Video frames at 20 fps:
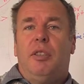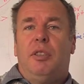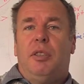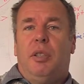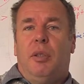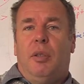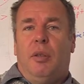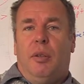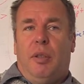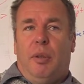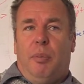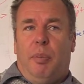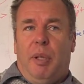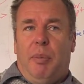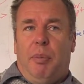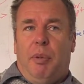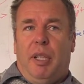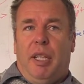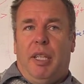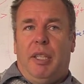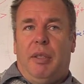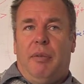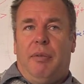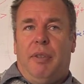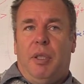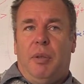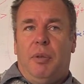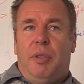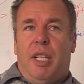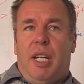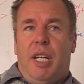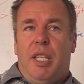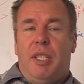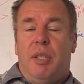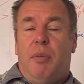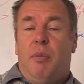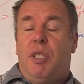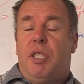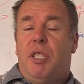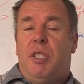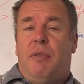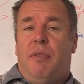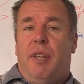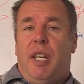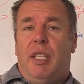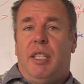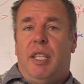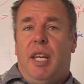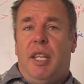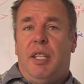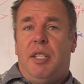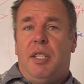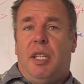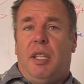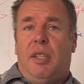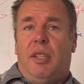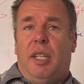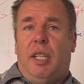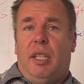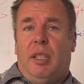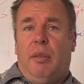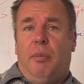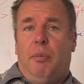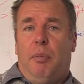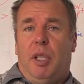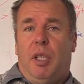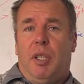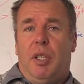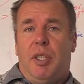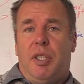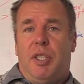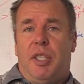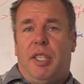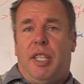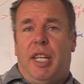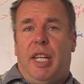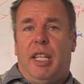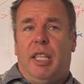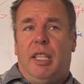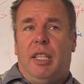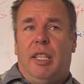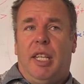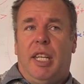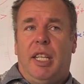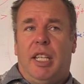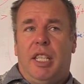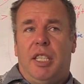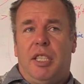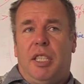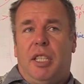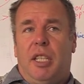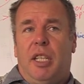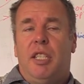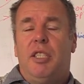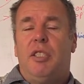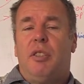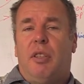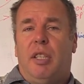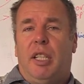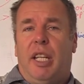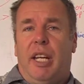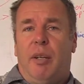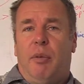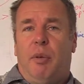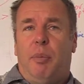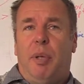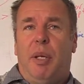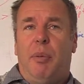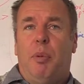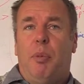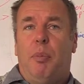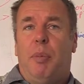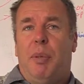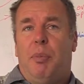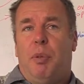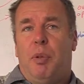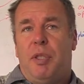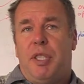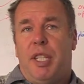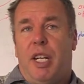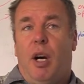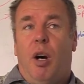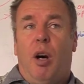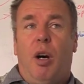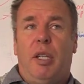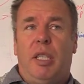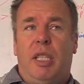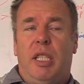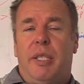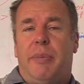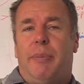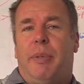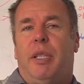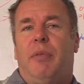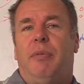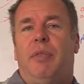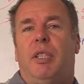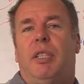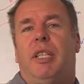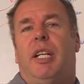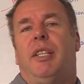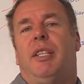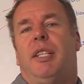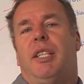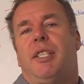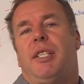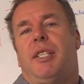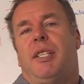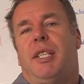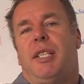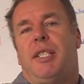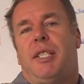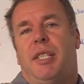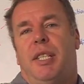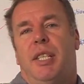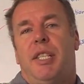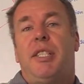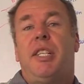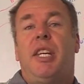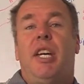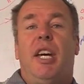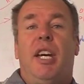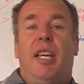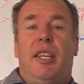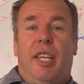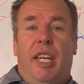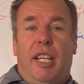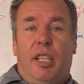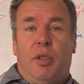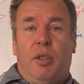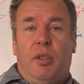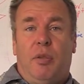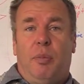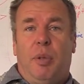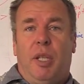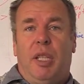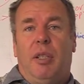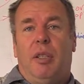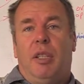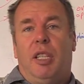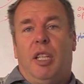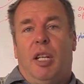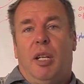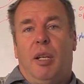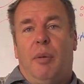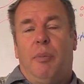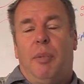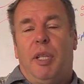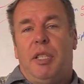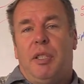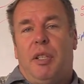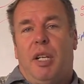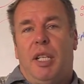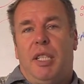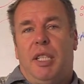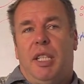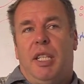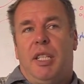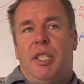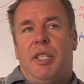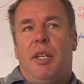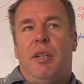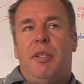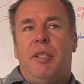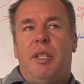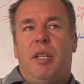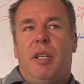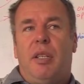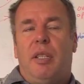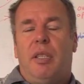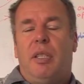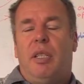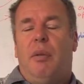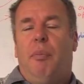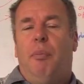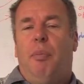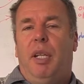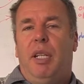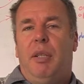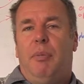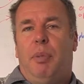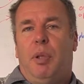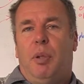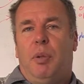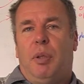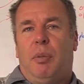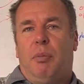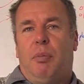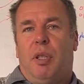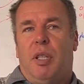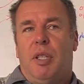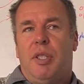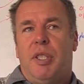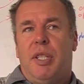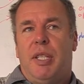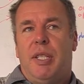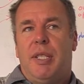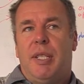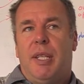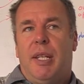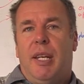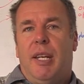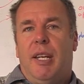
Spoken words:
to the people at the field days, which is a fantastic thing, because they get to interrelate with people. People say, oh yes, but if you'd done this and this and this, that could have been a better idea. So it's a complete building process.